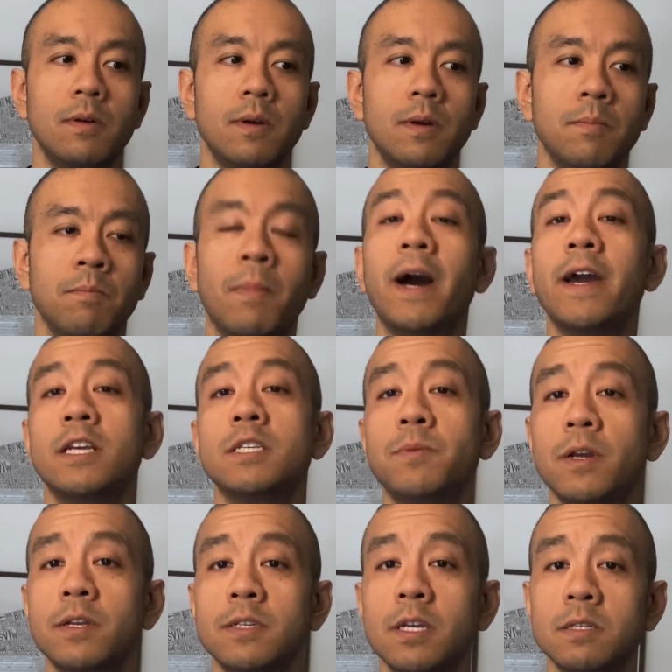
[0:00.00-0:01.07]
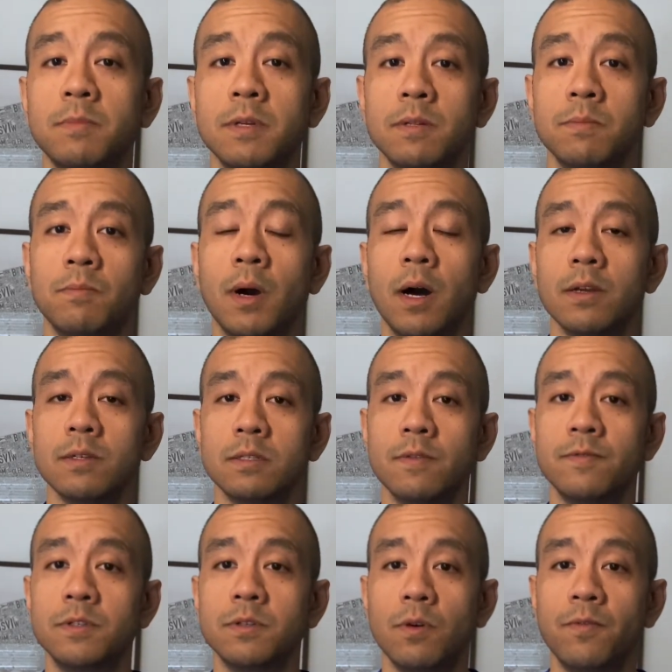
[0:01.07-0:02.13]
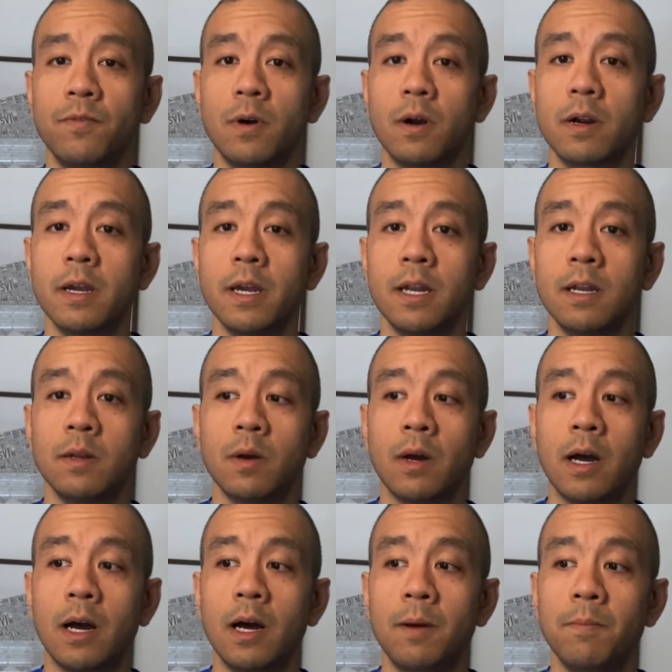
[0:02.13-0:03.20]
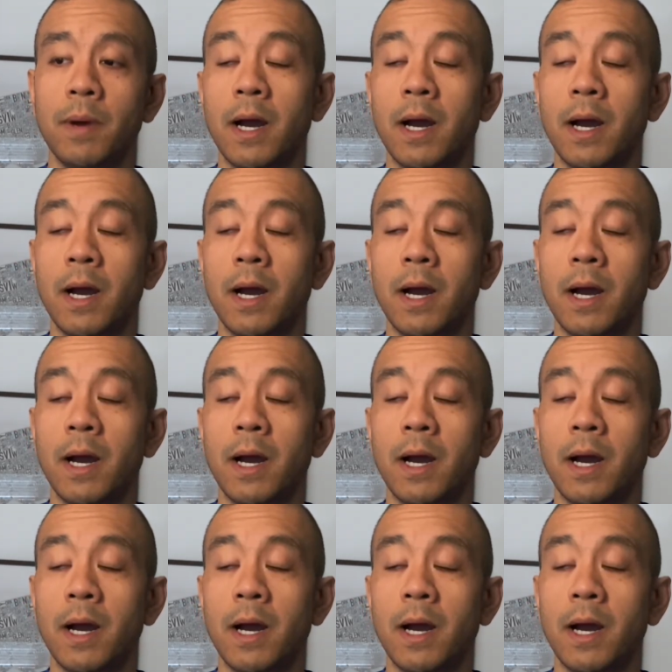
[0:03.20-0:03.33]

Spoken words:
my experience has been positive so far, and I'll